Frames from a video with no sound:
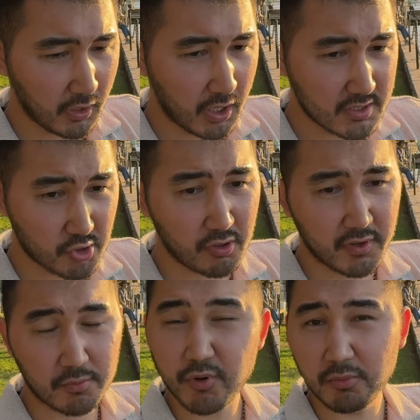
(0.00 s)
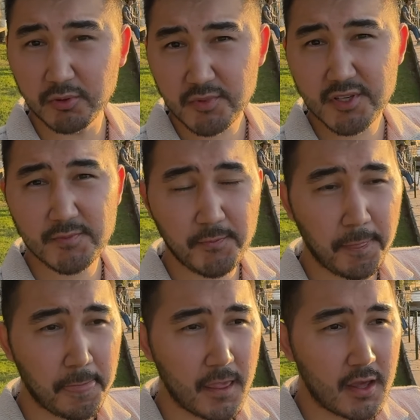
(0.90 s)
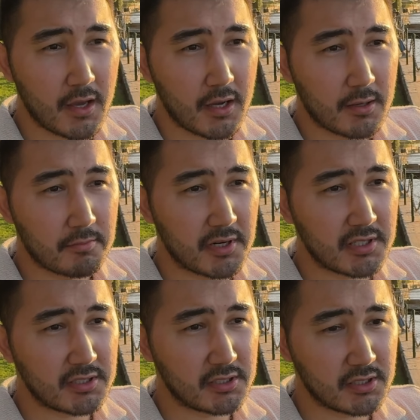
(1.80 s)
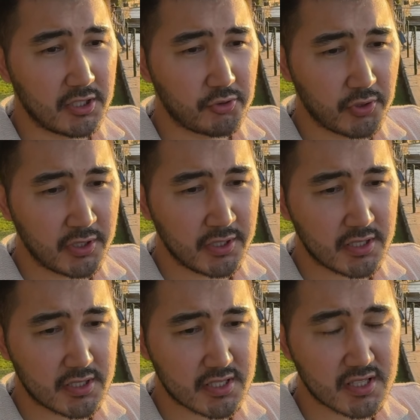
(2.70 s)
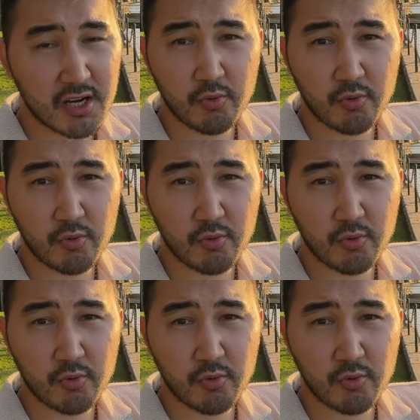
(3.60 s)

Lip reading: and solving problems. But it really stuck